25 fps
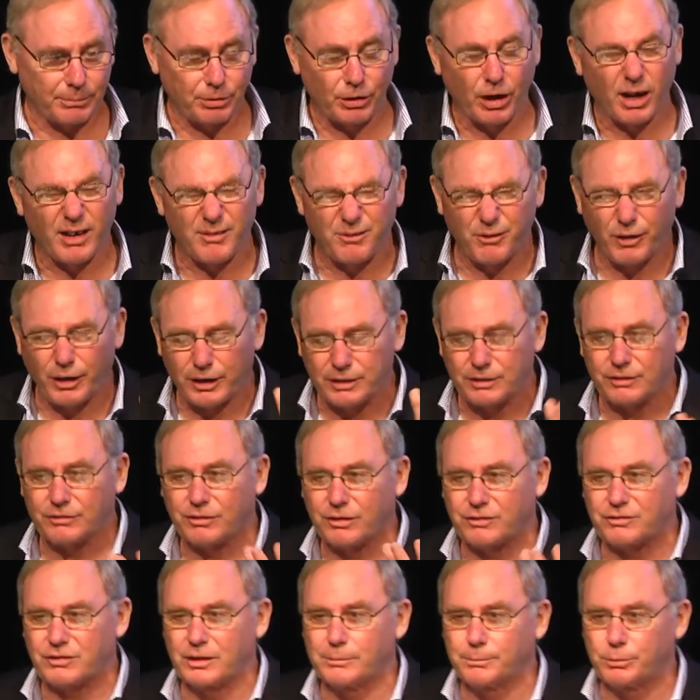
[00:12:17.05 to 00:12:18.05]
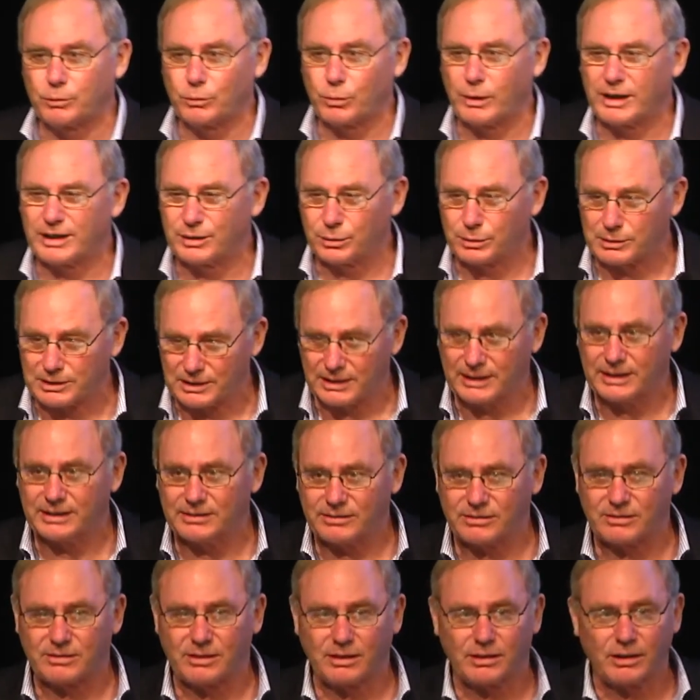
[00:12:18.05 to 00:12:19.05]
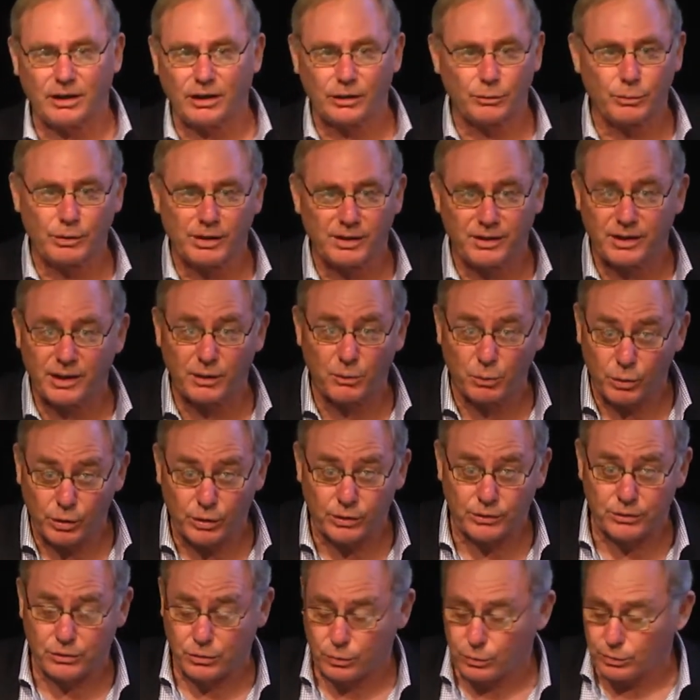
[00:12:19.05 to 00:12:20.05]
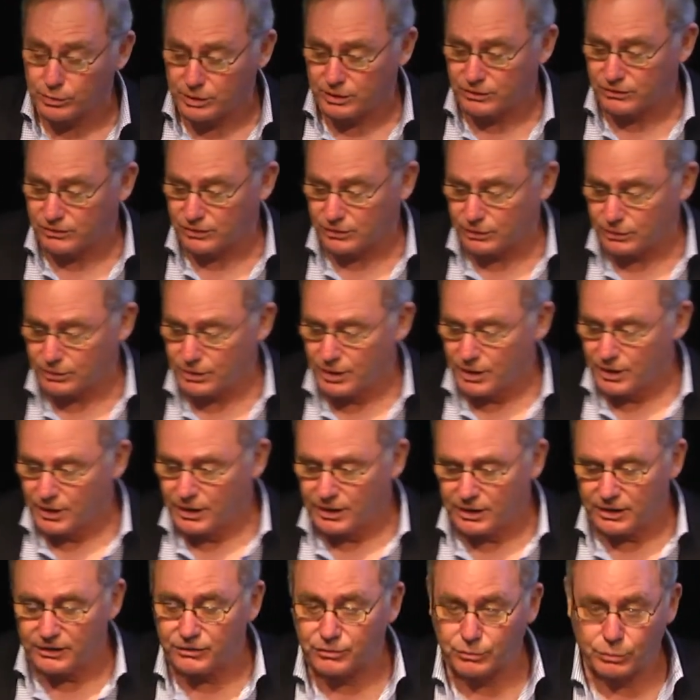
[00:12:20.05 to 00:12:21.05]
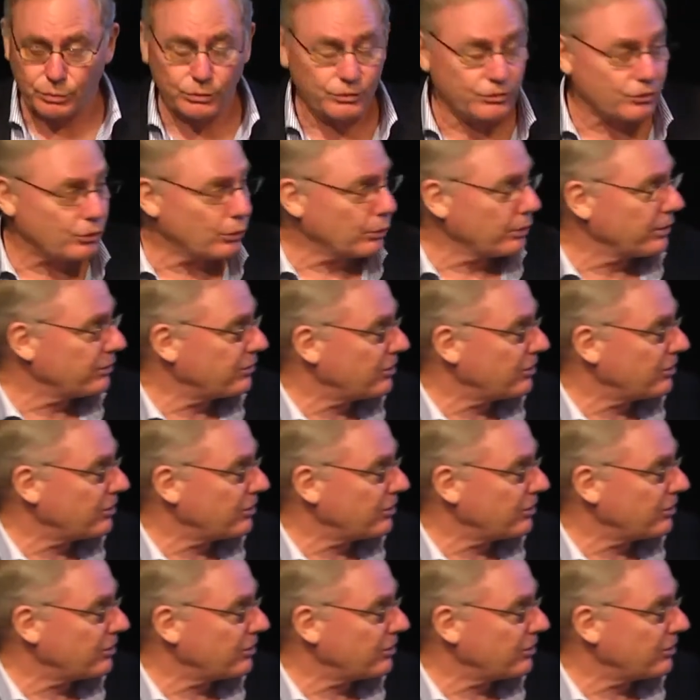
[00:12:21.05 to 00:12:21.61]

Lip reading: But I find it's a simple way to at least to know whether they're worth talking to is through story,